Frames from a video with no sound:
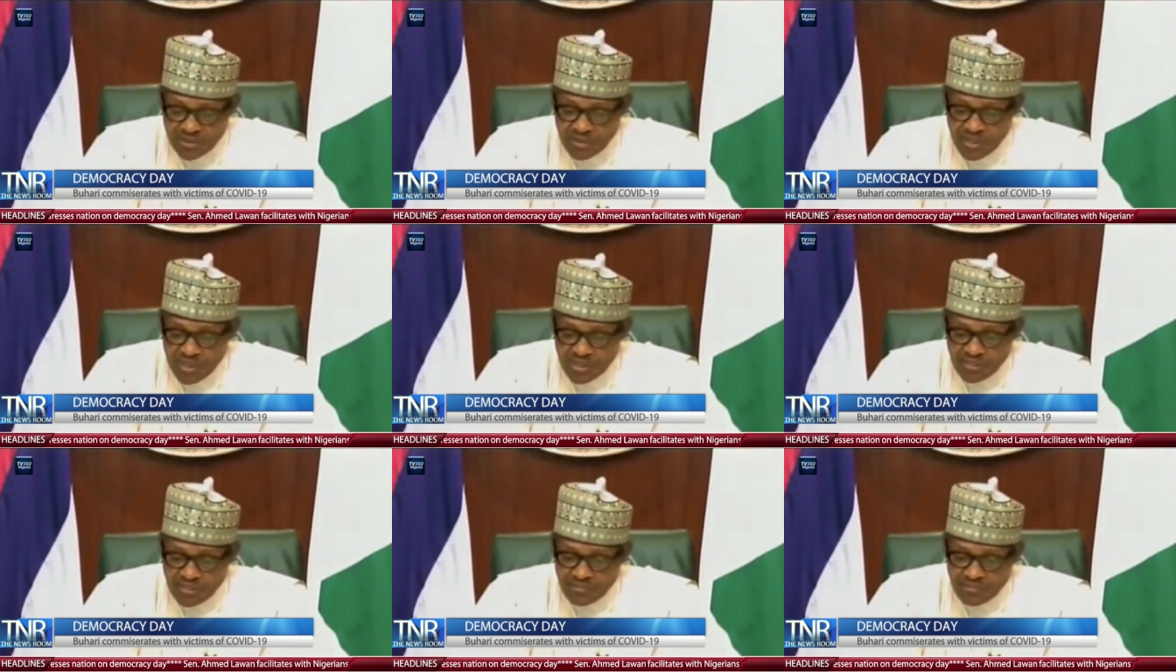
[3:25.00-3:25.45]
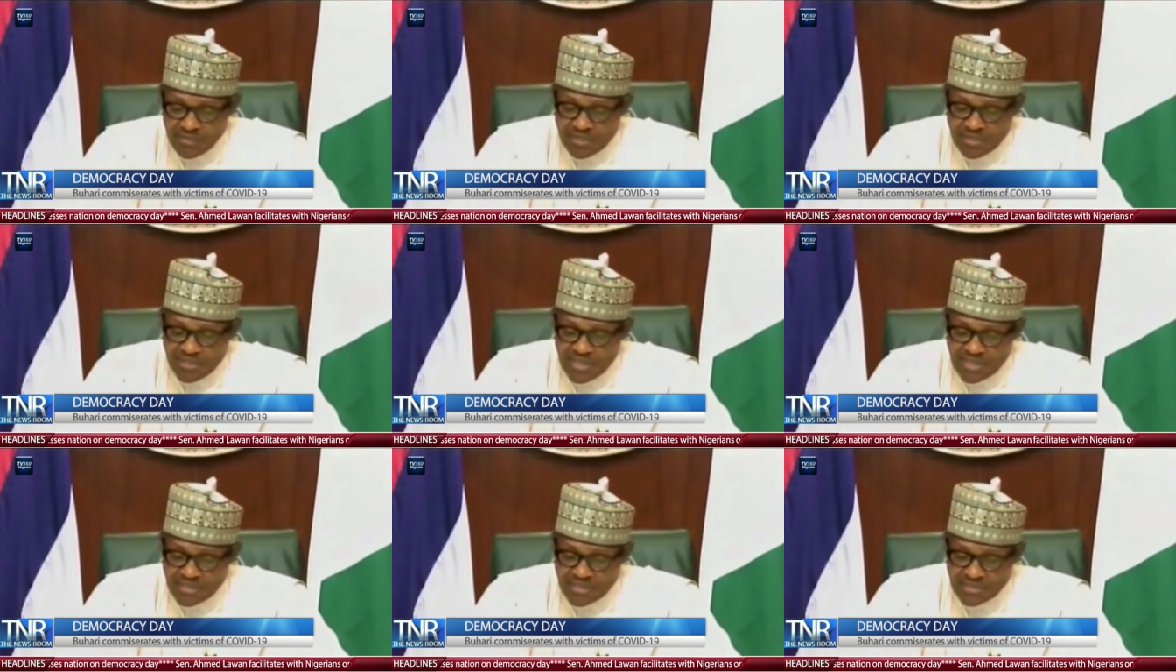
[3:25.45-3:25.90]
Like
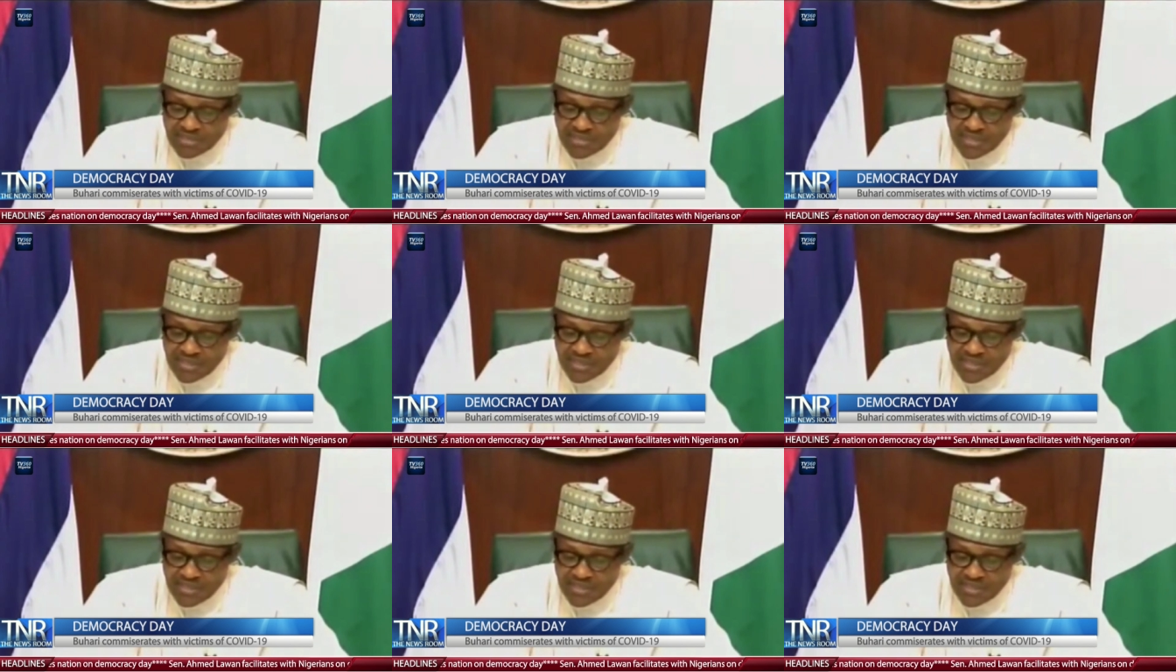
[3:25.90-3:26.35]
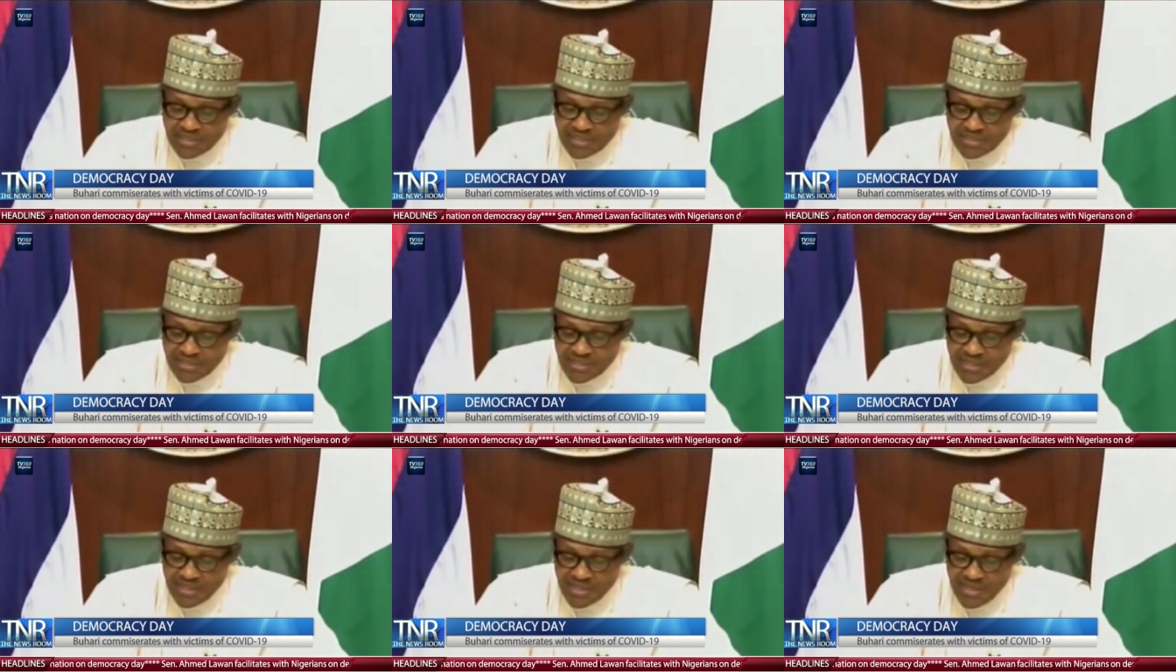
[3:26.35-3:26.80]
many
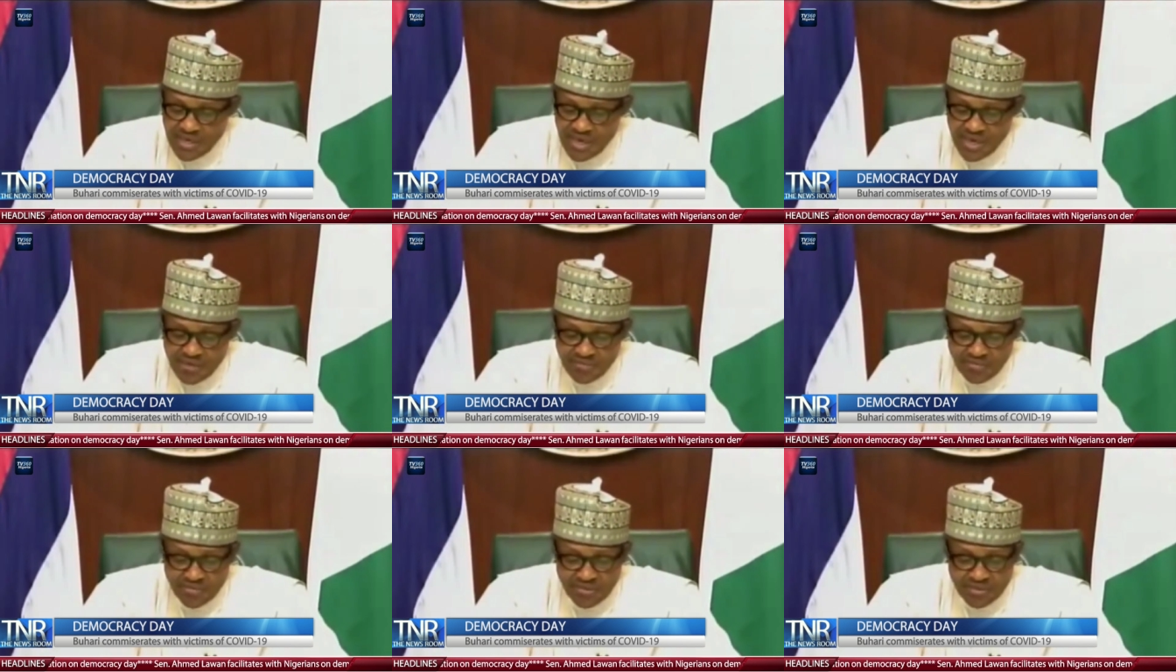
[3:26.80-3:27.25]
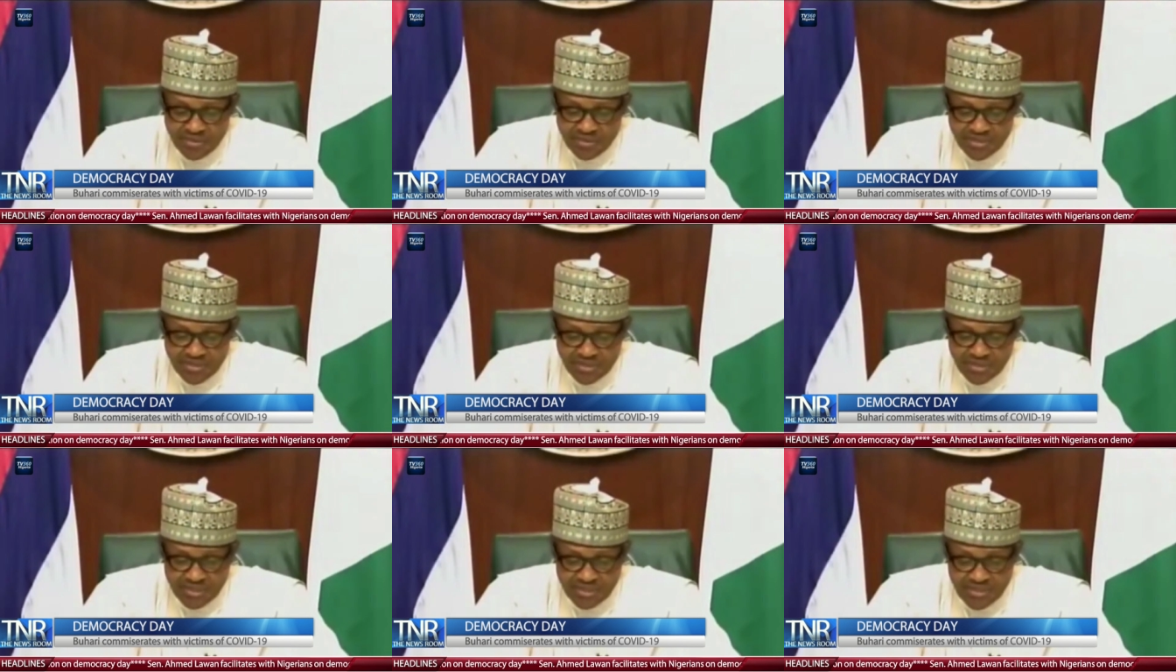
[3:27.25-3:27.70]
Nigerians, I
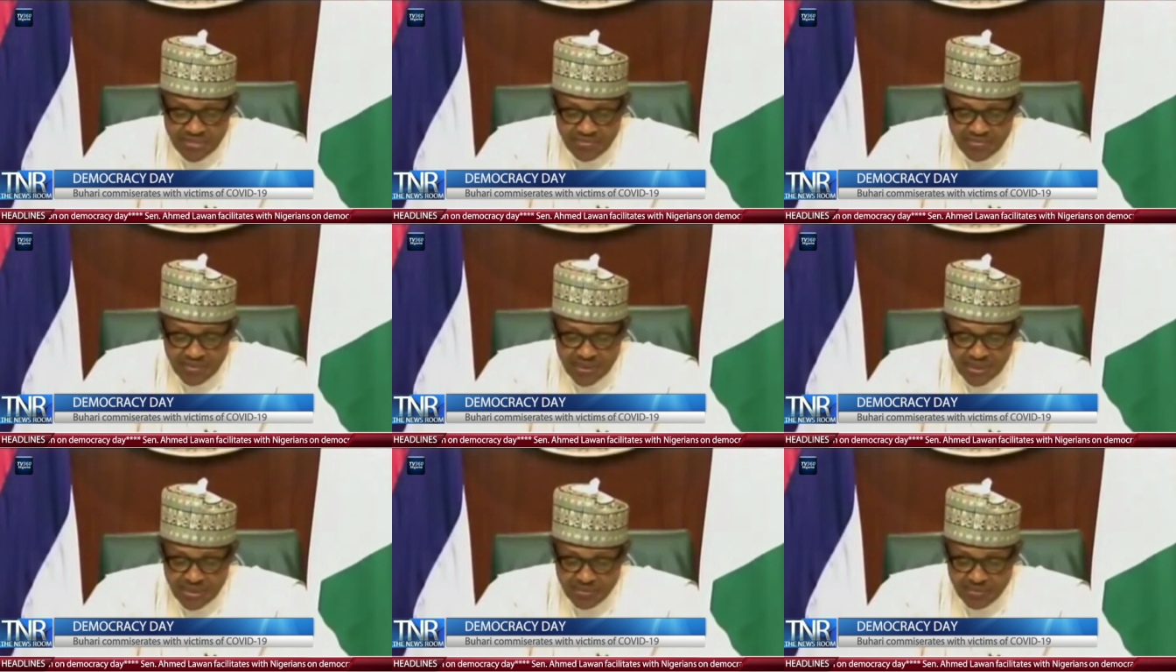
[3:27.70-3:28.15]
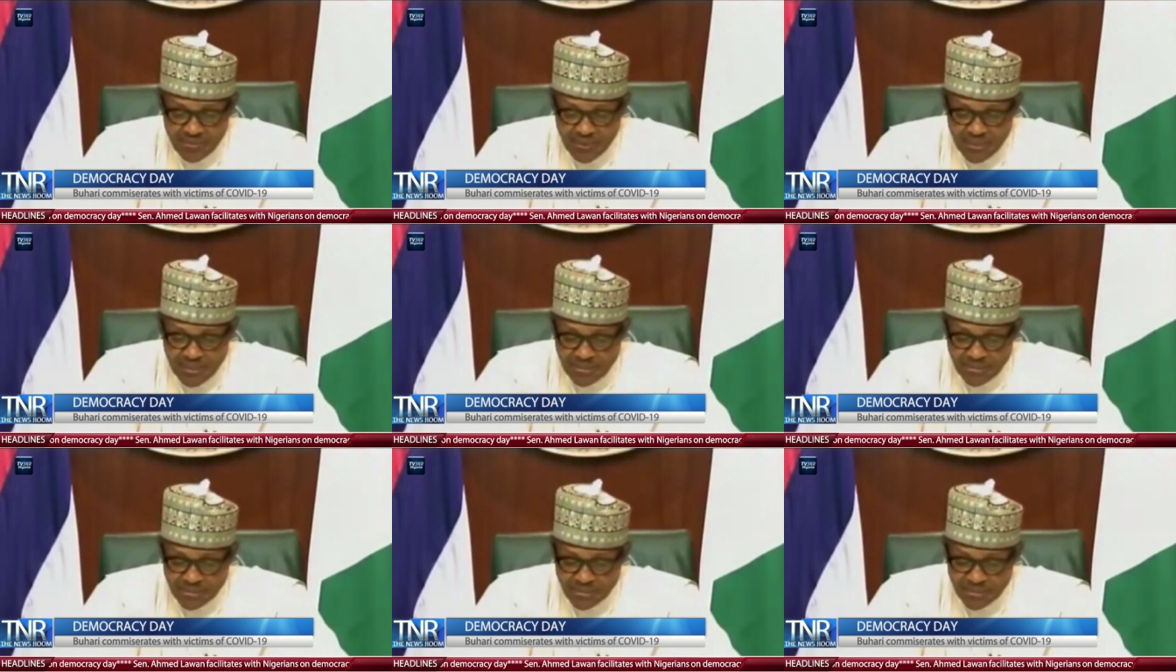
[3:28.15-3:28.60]
feel the grief and
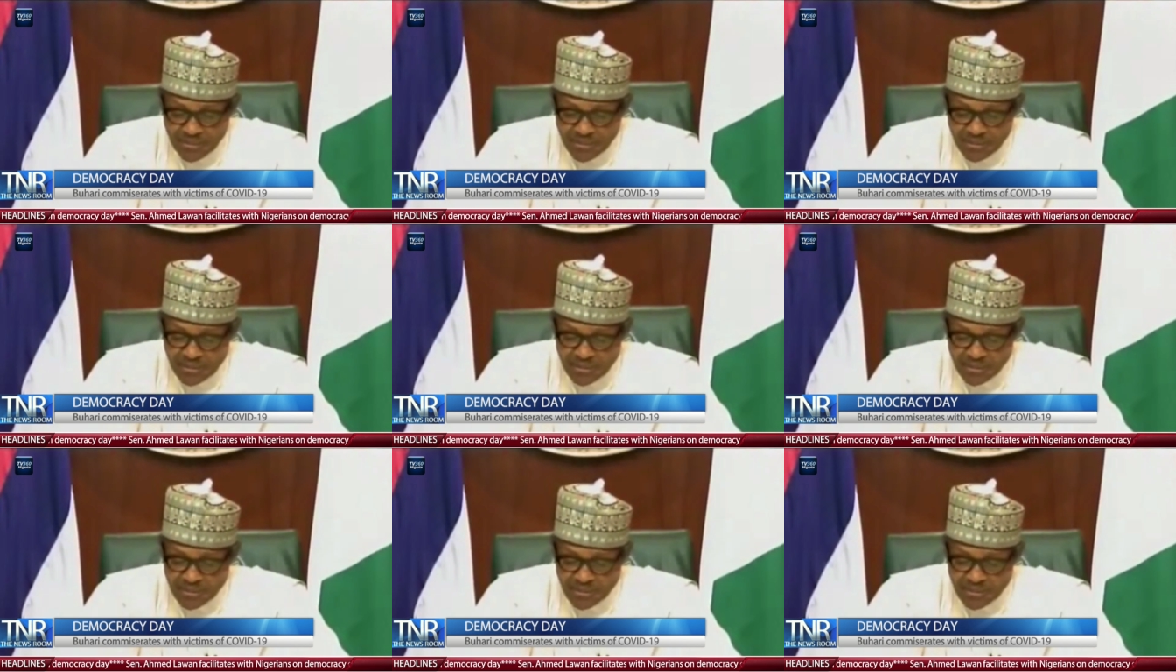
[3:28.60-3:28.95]
pain,